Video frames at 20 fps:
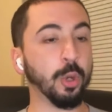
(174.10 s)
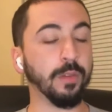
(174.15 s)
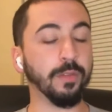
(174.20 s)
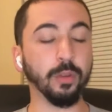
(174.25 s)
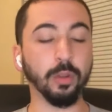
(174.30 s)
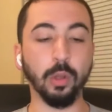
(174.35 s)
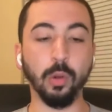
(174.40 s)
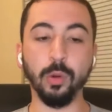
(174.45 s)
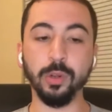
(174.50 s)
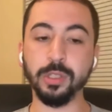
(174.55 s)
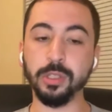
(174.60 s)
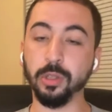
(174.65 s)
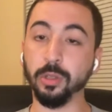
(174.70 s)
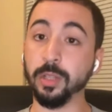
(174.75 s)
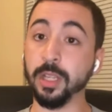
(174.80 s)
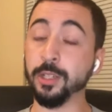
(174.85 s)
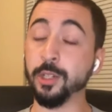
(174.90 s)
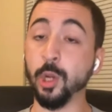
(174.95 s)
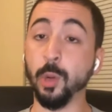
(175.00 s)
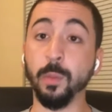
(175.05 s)
Trevor Lawrence
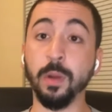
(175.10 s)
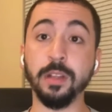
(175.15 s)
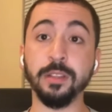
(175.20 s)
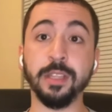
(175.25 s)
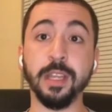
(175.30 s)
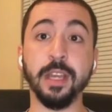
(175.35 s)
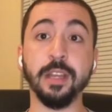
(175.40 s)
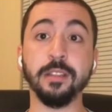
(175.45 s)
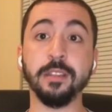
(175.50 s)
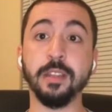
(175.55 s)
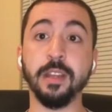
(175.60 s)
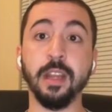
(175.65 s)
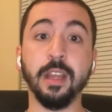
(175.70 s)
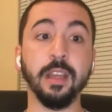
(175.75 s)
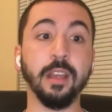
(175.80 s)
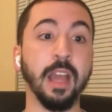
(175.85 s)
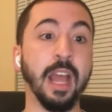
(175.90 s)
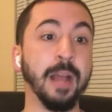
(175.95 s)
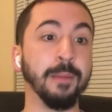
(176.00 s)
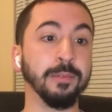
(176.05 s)
looked like Joe Montana
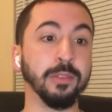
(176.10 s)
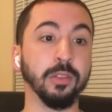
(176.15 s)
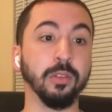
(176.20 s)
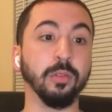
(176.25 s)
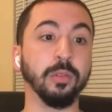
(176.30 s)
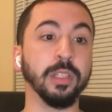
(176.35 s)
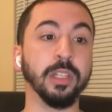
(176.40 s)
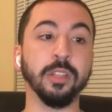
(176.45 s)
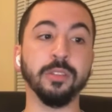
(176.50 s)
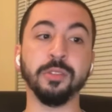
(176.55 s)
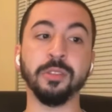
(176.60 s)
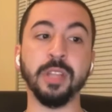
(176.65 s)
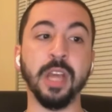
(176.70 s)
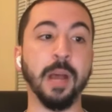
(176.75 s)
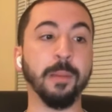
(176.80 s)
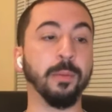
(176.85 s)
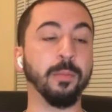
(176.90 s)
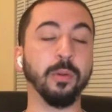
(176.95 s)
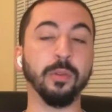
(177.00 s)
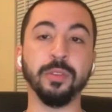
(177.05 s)
today, absolutely
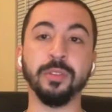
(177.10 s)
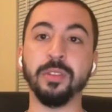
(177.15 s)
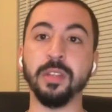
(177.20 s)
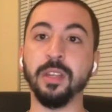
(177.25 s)
unstoppable.